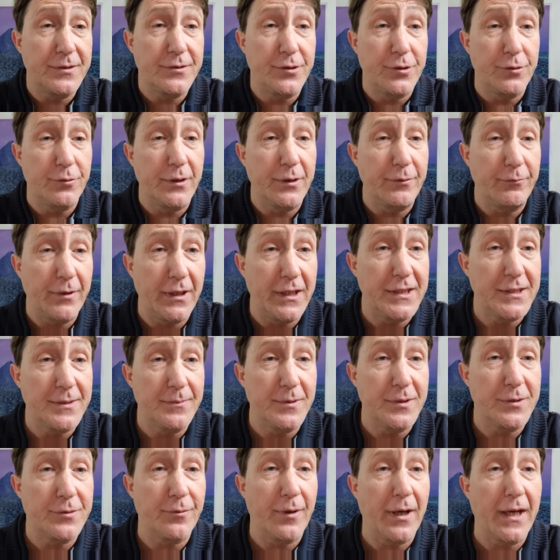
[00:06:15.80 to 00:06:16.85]
during
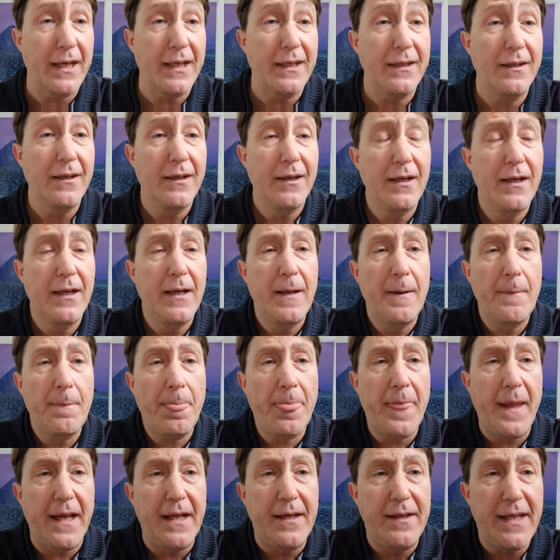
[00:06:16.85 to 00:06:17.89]
Elizabeth's reign.
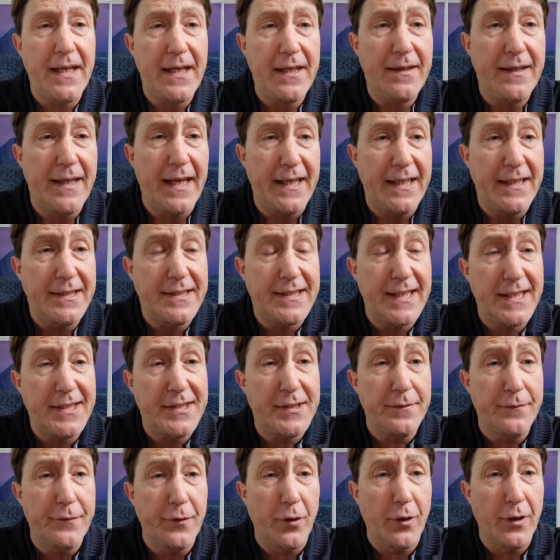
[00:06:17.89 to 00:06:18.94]
And then that
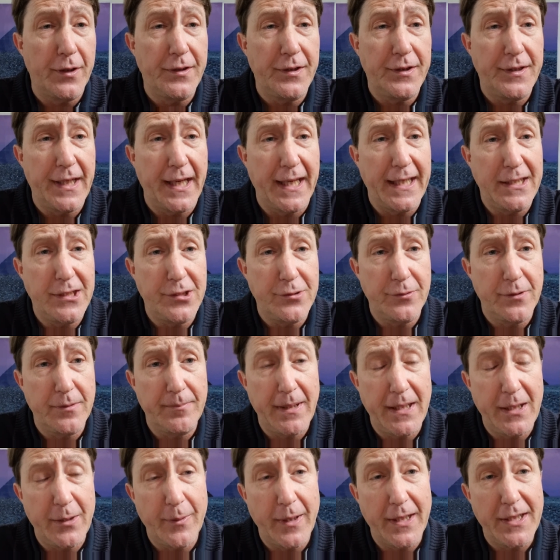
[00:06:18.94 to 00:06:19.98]
intensified the danger in
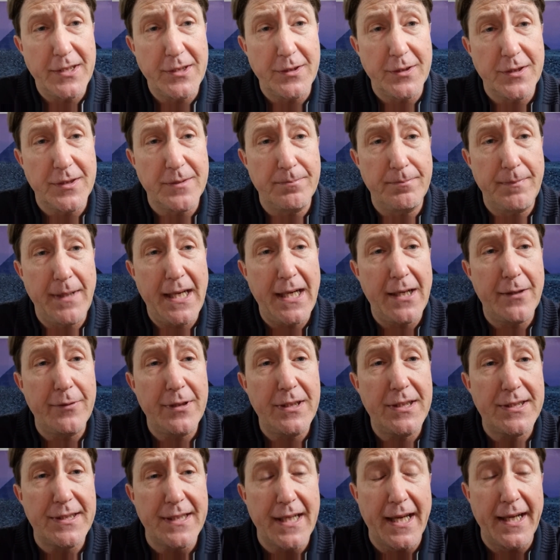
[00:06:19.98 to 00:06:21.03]
many ways because
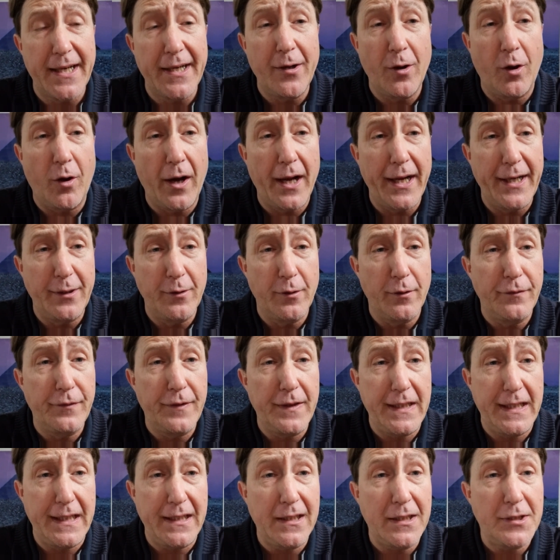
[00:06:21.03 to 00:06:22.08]
Mary started eyeing off
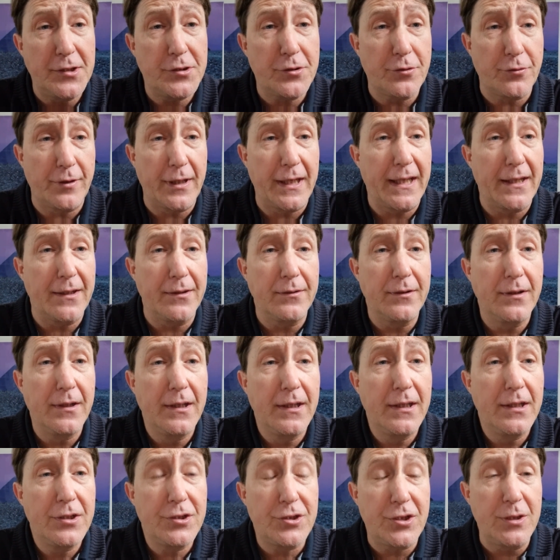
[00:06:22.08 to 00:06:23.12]
the English crown.
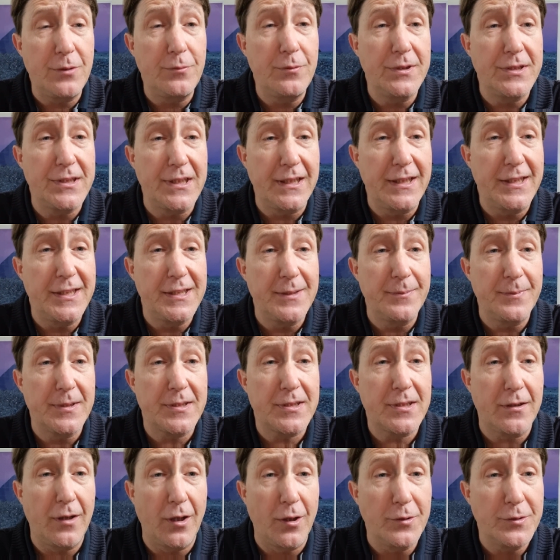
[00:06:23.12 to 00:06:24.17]
She was Elizabeth's
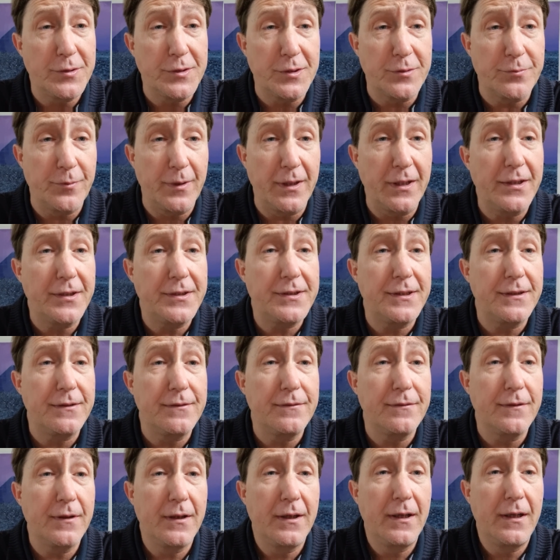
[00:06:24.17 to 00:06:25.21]
closest
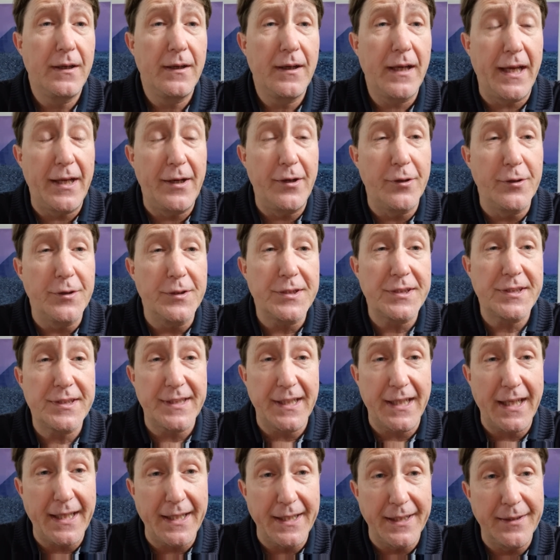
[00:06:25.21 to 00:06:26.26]
relative, and her
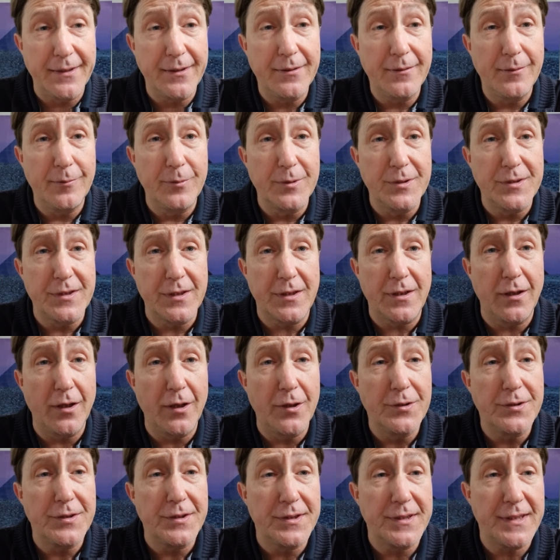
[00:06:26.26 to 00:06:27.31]
son was the
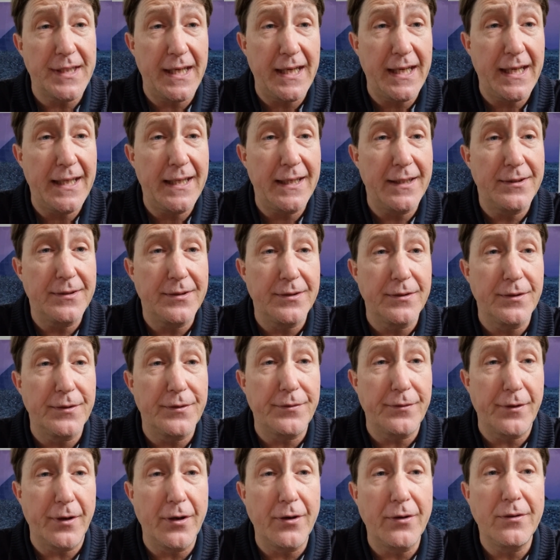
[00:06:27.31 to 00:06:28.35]
closest heir to the
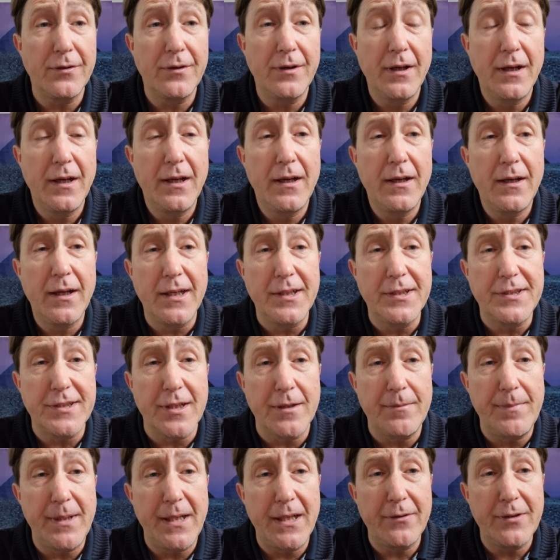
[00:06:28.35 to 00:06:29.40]
throne. And
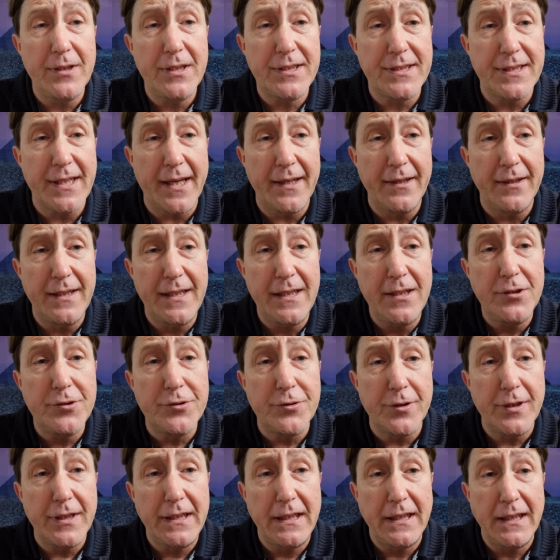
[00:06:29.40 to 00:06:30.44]
so Mary started
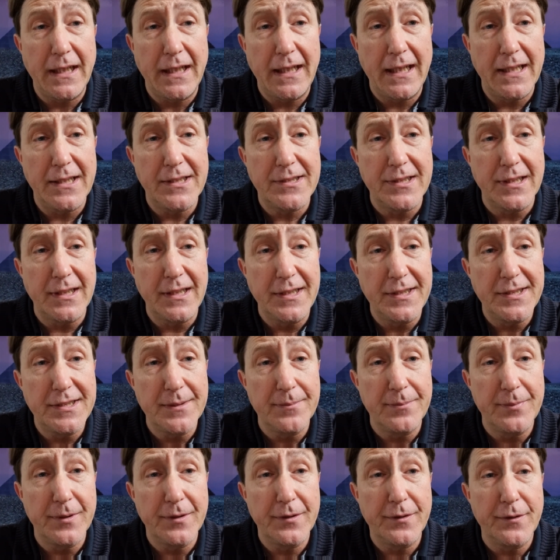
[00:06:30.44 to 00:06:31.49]
intriguing against
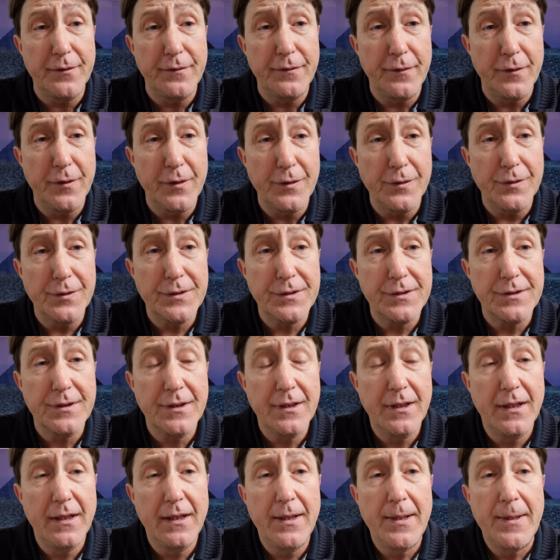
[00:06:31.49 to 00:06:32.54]
Elizabeth I.
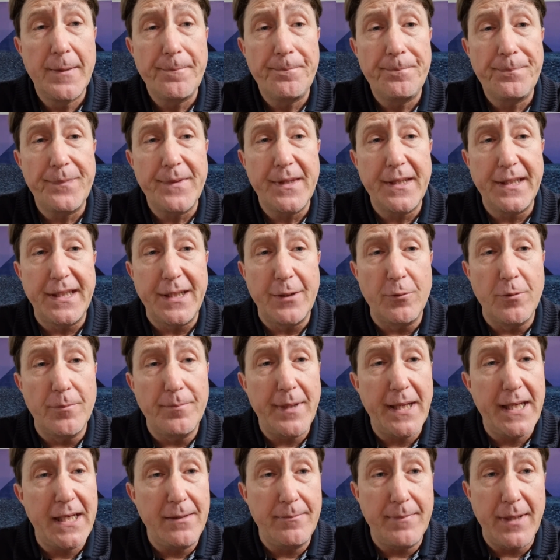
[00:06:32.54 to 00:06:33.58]
There were
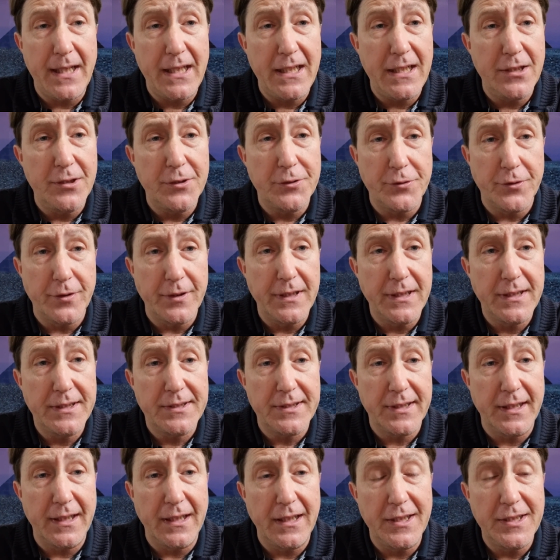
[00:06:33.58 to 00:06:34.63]
many, many
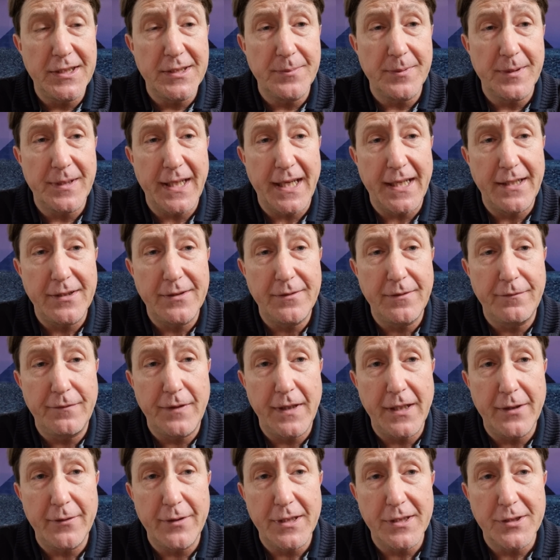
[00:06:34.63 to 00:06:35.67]
intrigues, and Elizabeth had
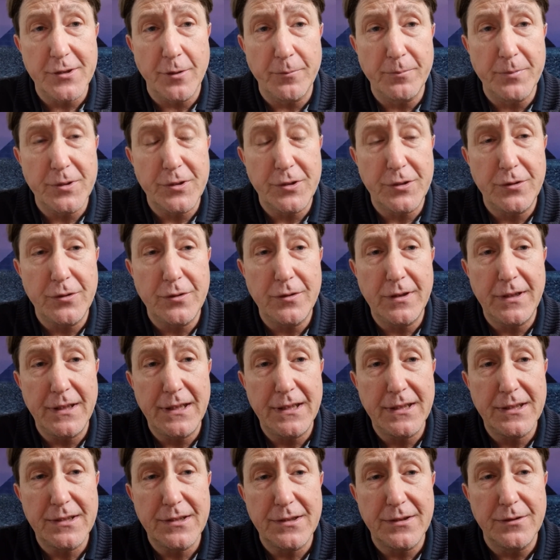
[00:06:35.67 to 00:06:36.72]
various
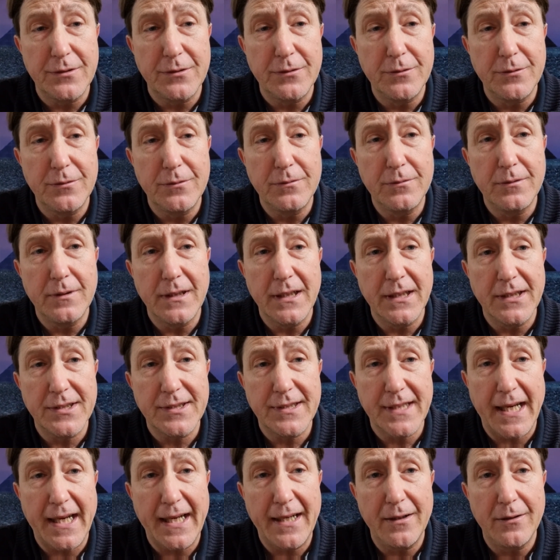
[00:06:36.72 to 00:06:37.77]
opportunities to
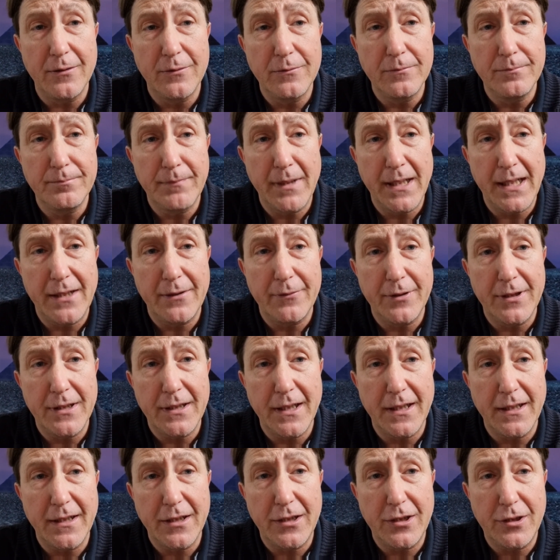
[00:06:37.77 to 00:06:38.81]
assail Mary
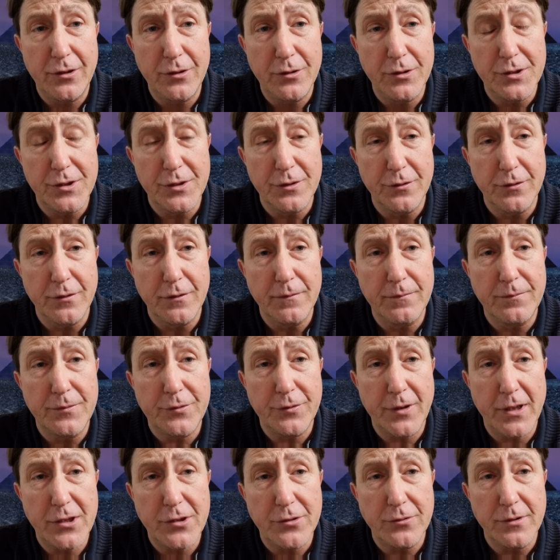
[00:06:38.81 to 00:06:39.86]
and accuse her of
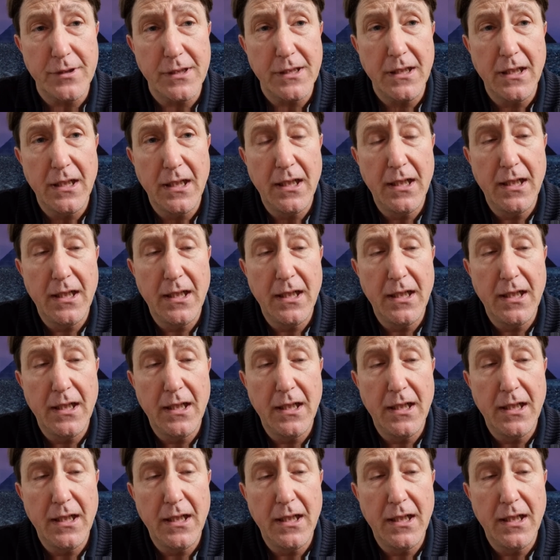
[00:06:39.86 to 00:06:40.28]
treachery.